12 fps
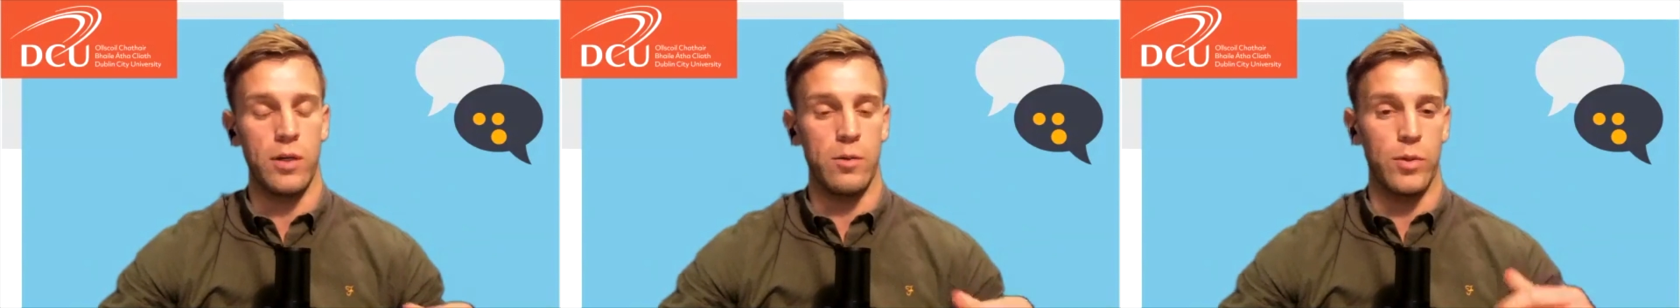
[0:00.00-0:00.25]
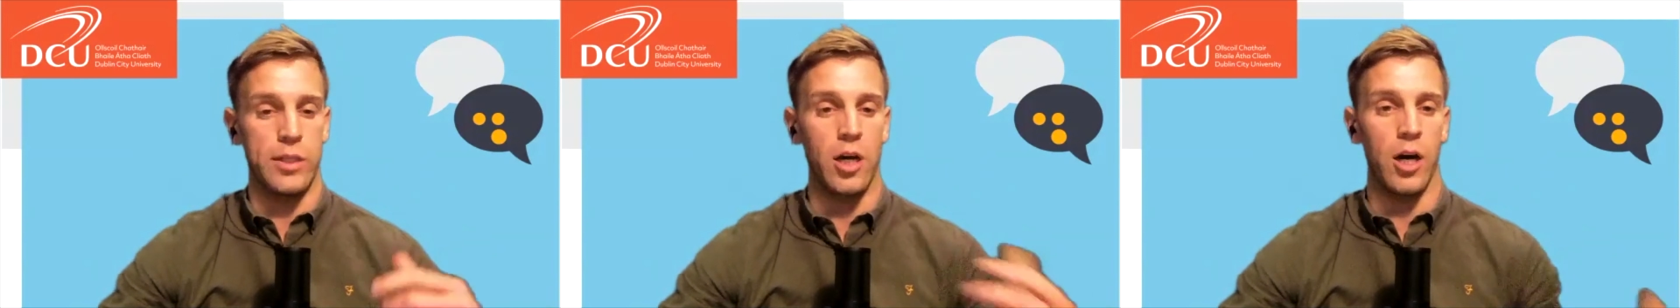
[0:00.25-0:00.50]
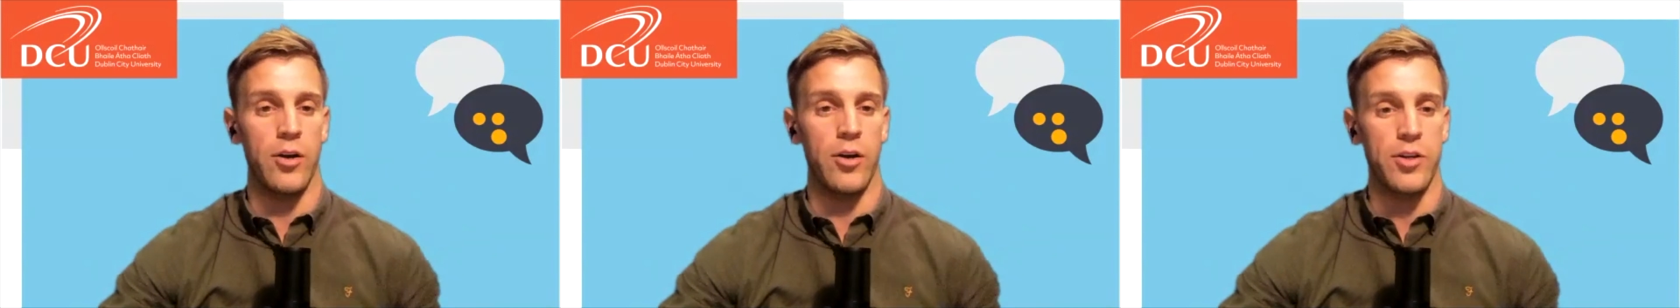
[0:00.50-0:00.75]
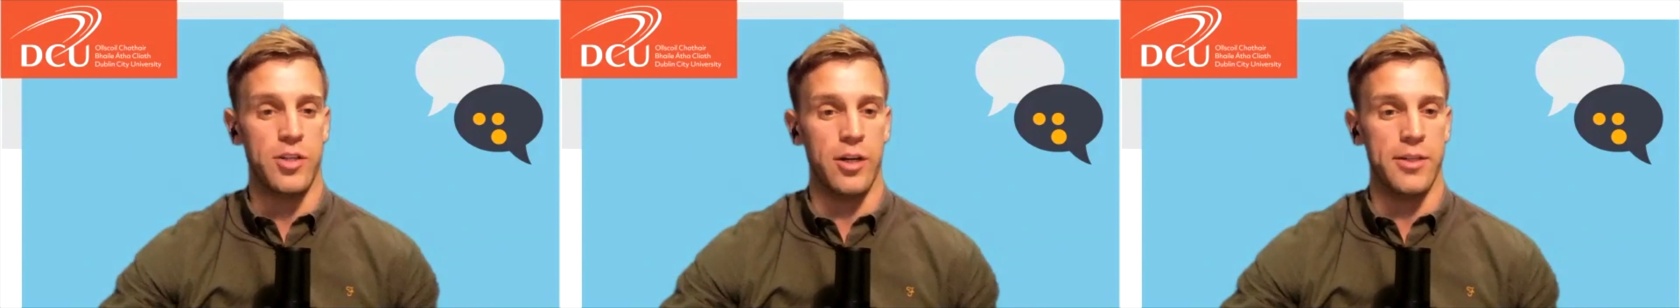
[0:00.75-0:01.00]
with the
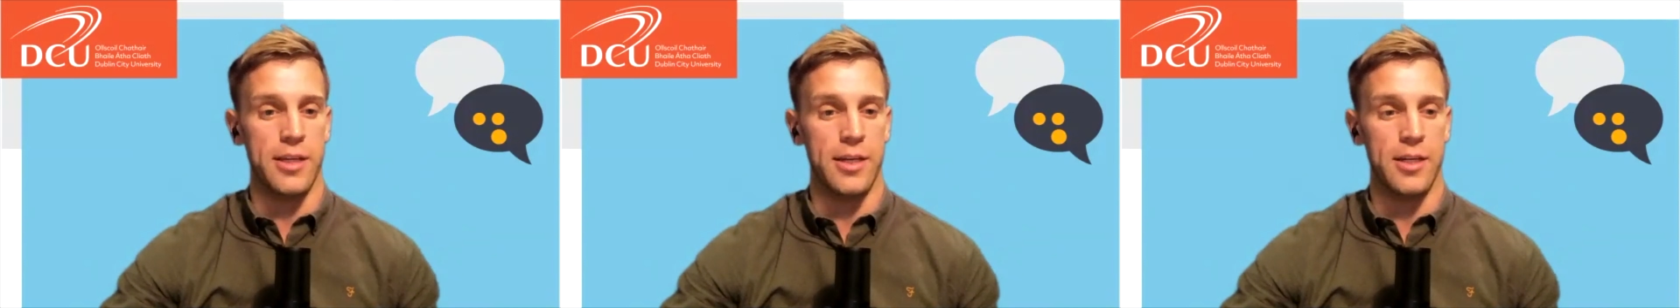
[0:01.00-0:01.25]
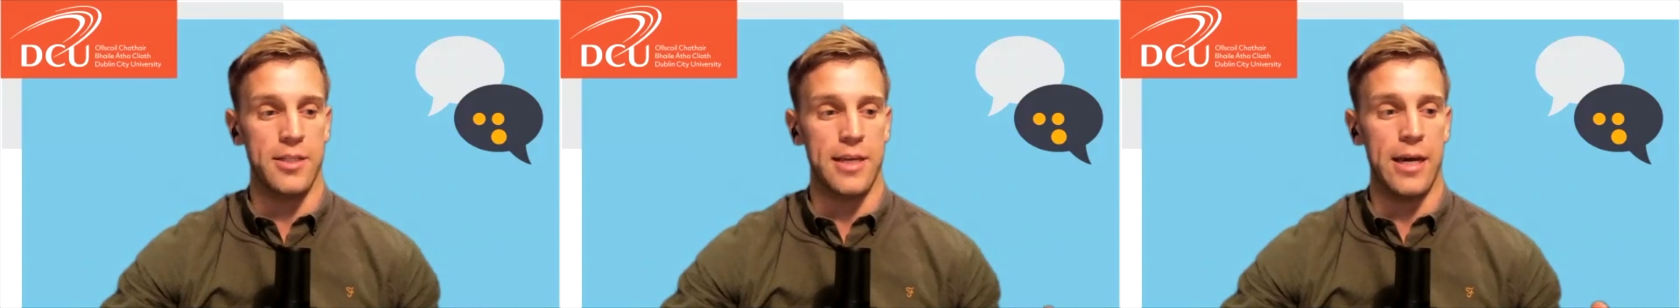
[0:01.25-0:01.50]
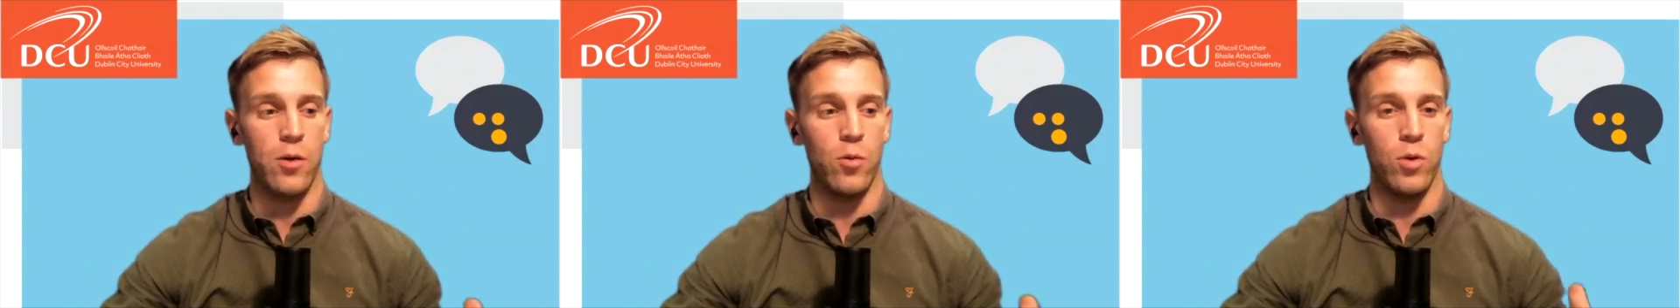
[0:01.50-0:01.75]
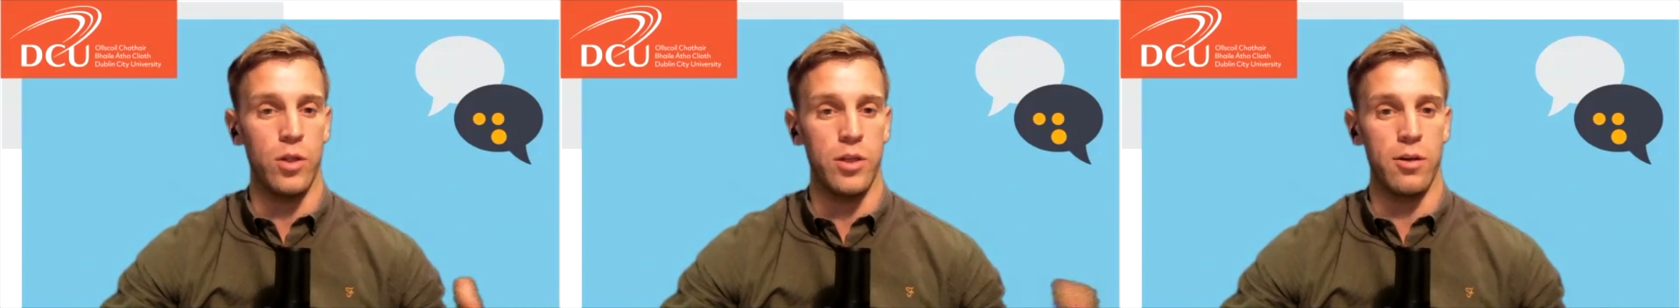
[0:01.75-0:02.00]
Irish side of things, how
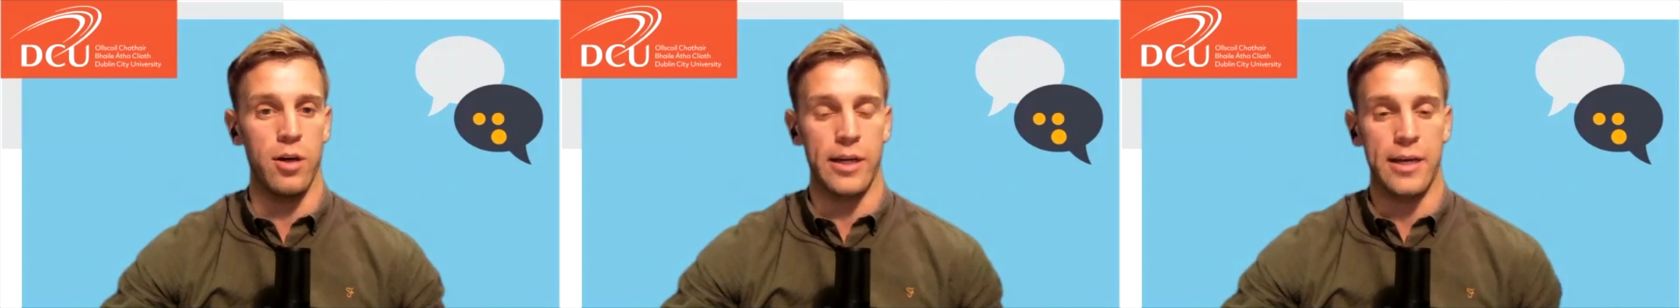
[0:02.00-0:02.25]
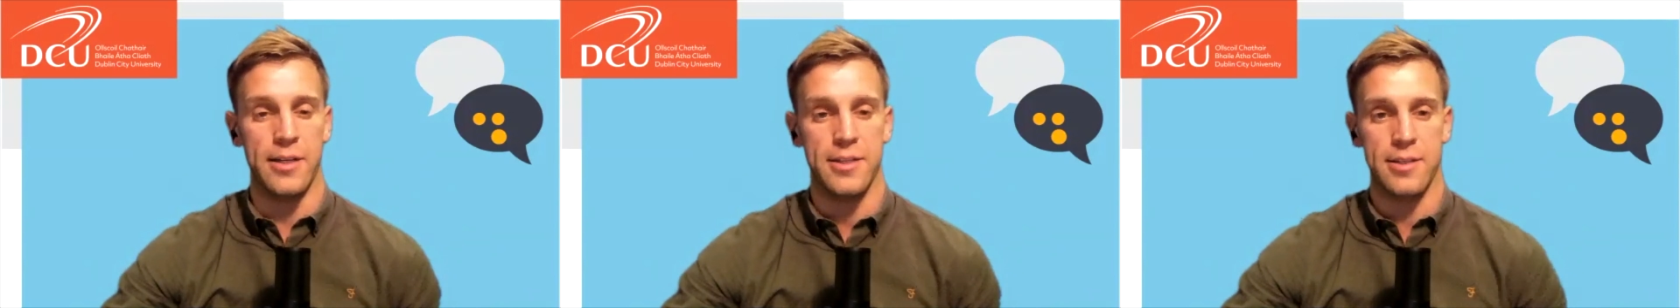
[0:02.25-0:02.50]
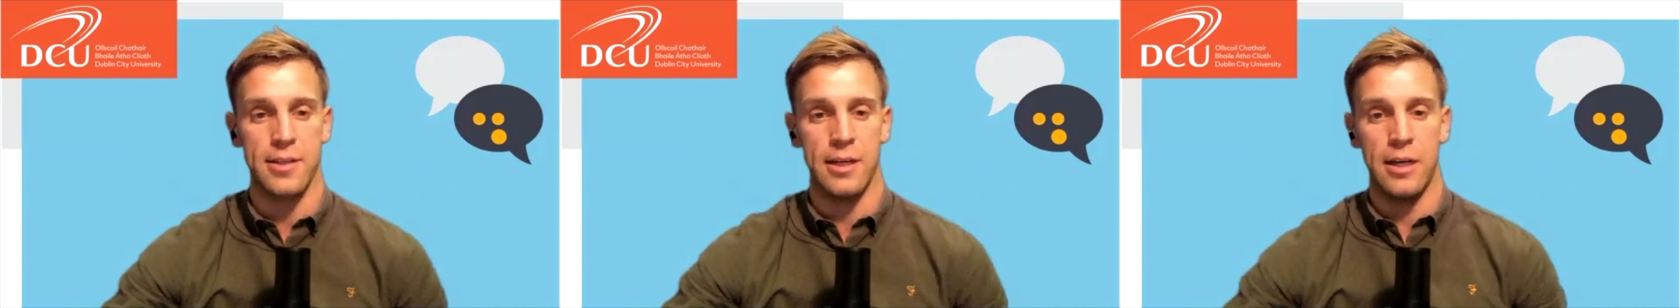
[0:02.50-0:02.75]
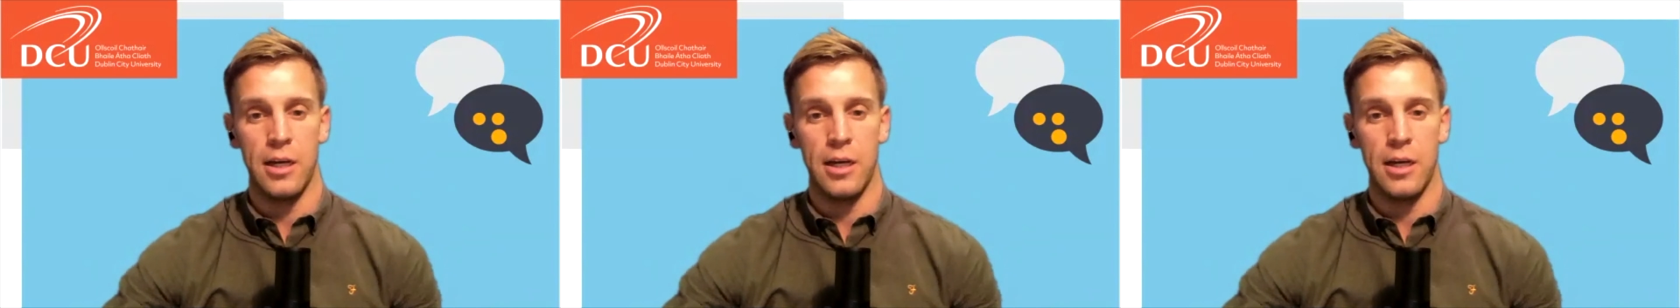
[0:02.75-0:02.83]
will you, I guess,